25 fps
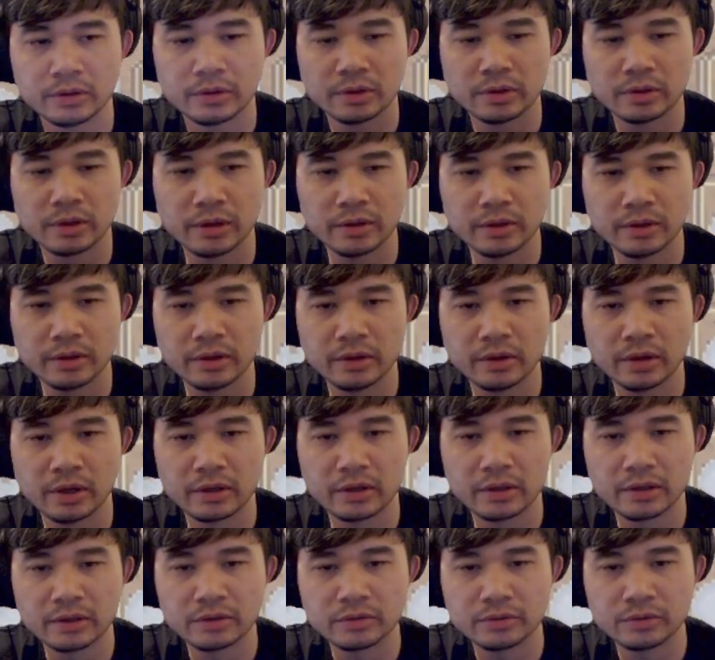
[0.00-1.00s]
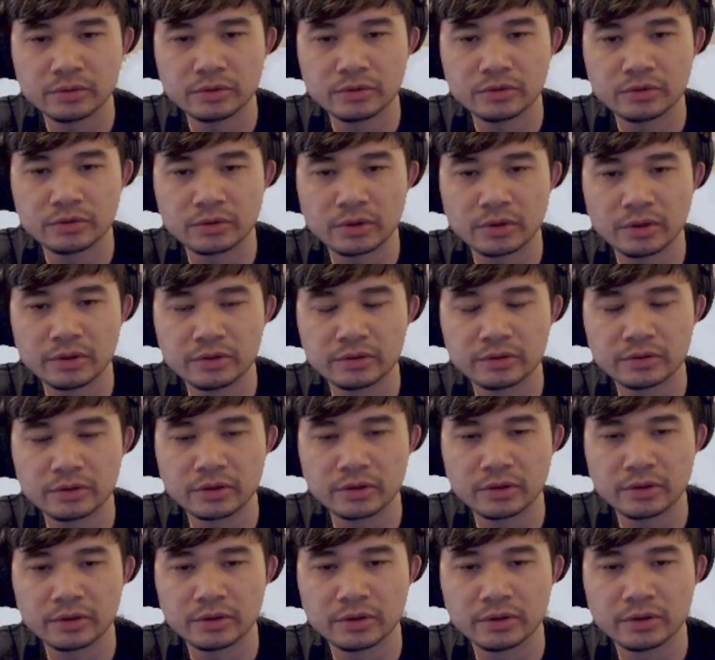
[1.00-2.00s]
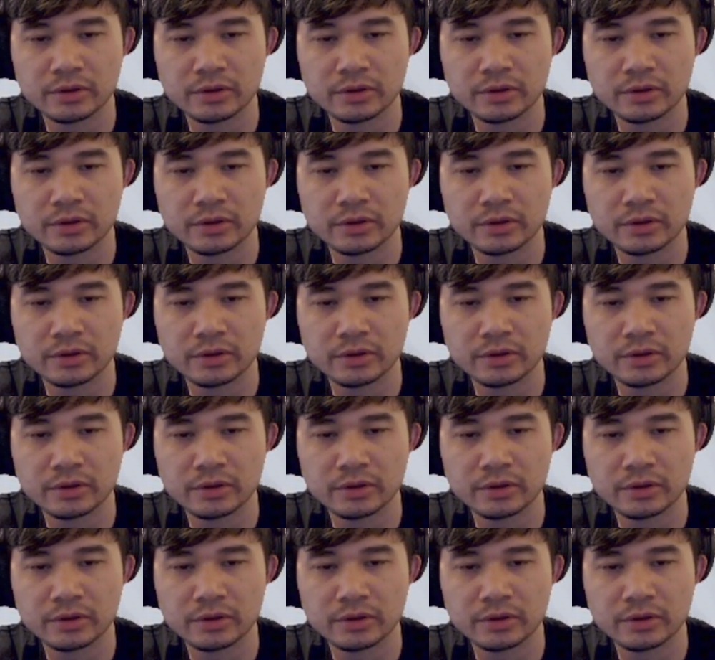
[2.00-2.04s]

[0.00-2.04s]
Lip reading: And then I guess we'll draw this card.